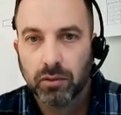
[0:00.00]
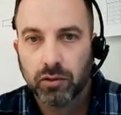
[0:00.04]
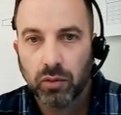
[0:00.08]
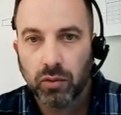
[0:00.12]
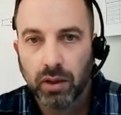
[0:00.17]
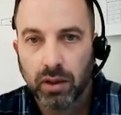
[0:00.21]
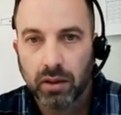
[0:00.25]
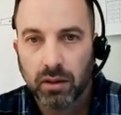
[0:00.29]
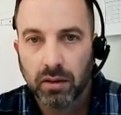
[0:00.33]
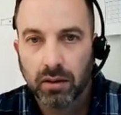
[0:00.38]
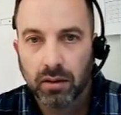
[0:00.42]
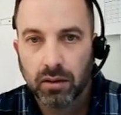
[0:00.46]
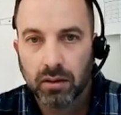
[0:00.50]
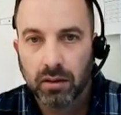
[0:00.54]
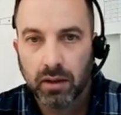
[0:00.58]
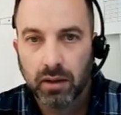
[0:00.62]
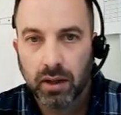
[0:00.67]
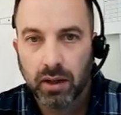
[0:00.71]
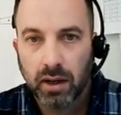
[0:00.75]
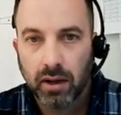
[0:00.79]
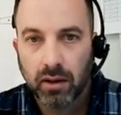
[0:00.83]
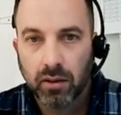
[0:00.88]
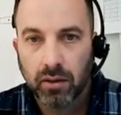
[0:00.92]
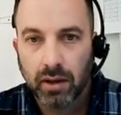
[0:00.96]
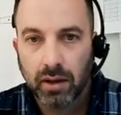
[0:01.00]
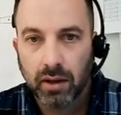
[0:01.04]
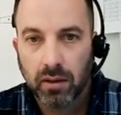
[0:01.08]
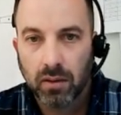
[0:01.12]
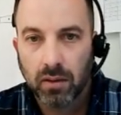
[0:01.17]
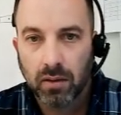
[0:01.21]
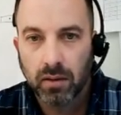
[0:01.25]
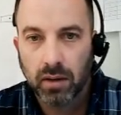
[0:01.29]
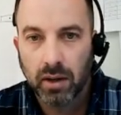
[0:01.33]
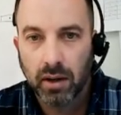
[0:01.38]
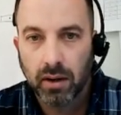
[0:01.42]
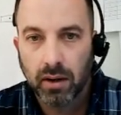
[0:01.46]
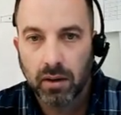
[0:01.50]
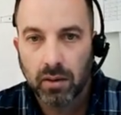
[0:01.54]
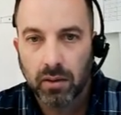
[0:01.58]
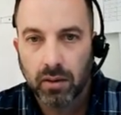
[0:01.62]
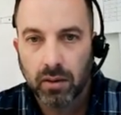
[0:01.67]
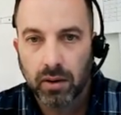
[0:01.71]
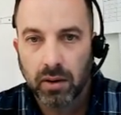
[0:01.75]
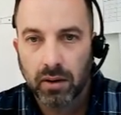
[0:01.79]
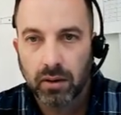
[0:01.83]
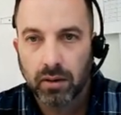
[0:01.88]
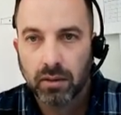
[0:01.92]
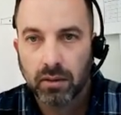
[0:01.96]
between the arrow here and the arrow
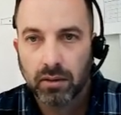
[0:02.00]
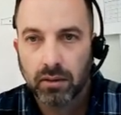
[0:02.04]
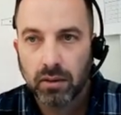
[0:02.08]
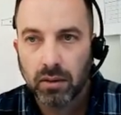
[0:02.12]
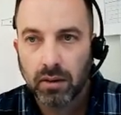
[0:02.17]
here.